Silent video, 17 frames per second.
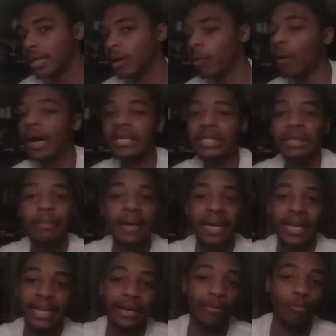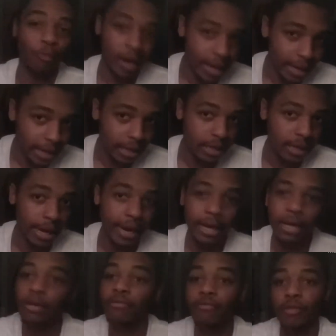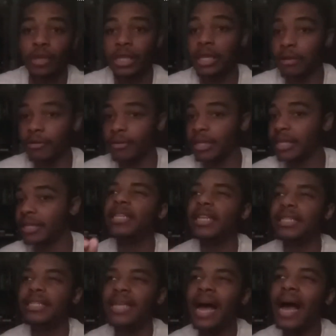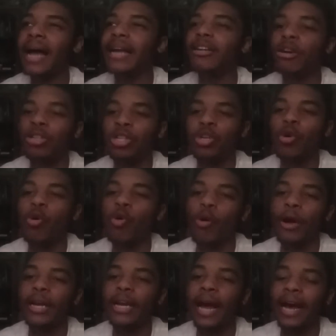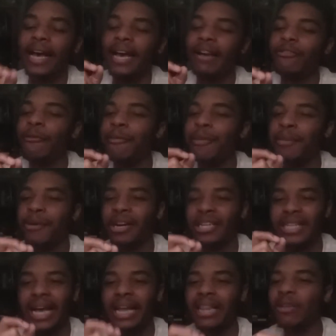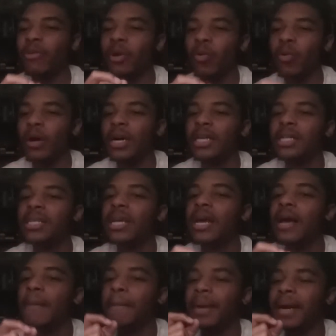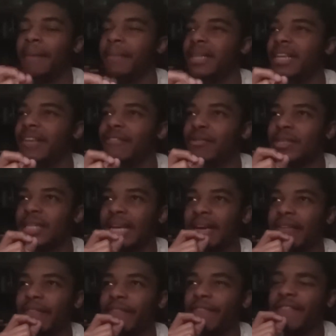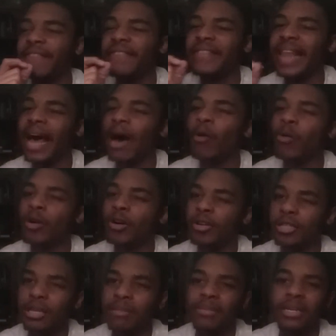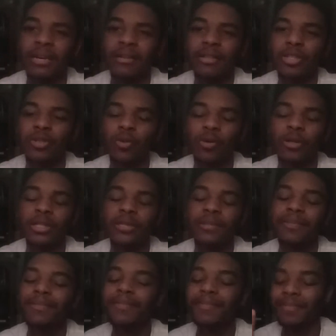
Like, why is he making it rain? Like, literally, the design on the coin, I can't remember exactly what it was, but I believe it was like a flower or something of the sorts.